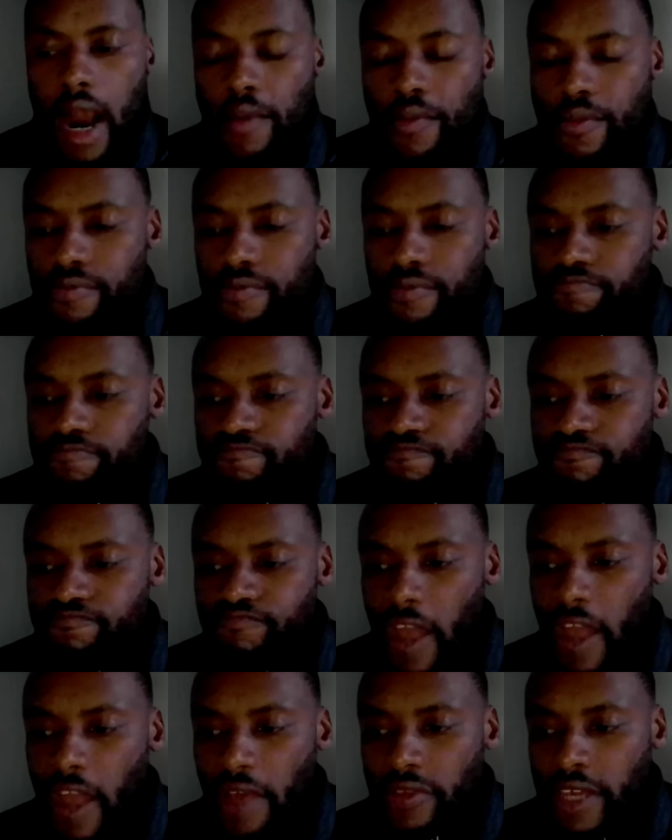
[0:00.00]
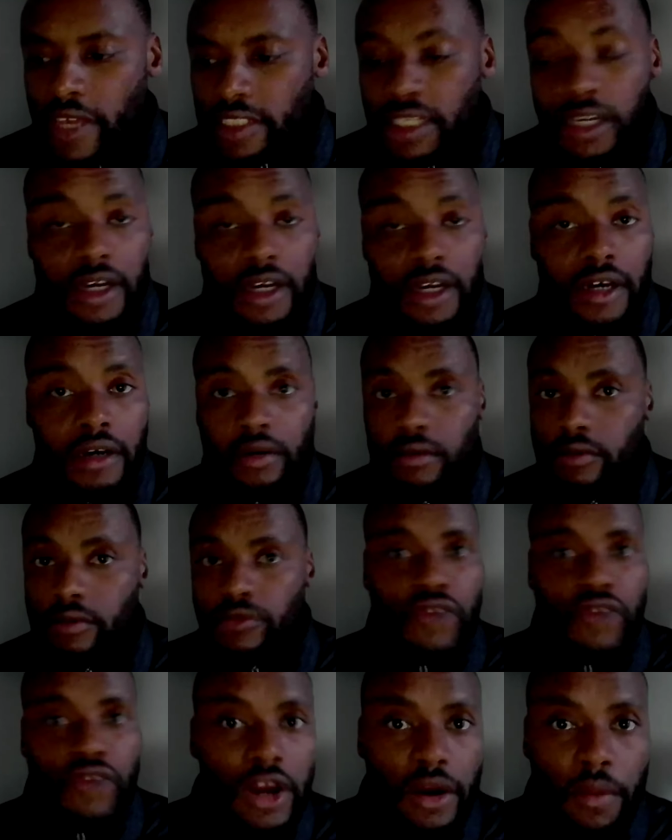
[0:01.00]
um, there's a
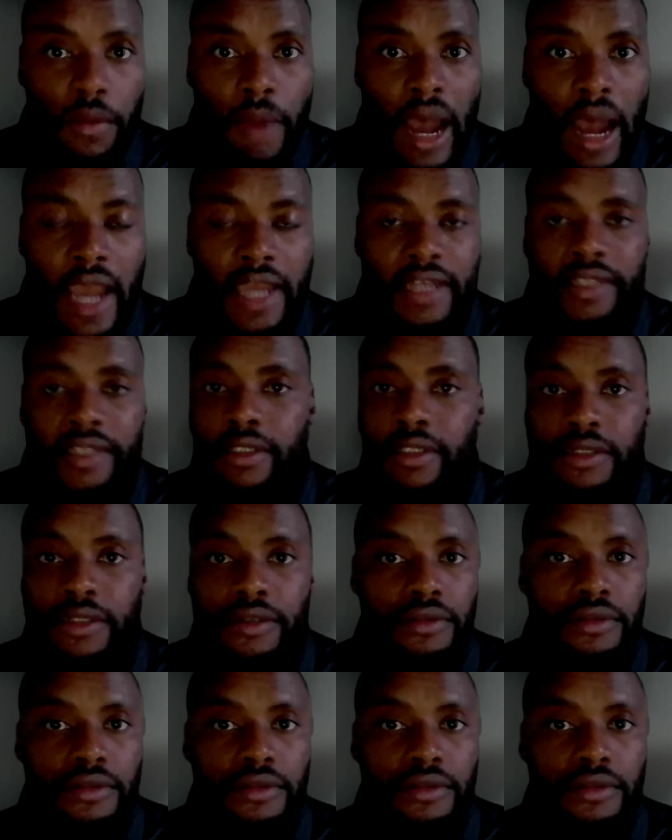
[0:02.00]
friend of mine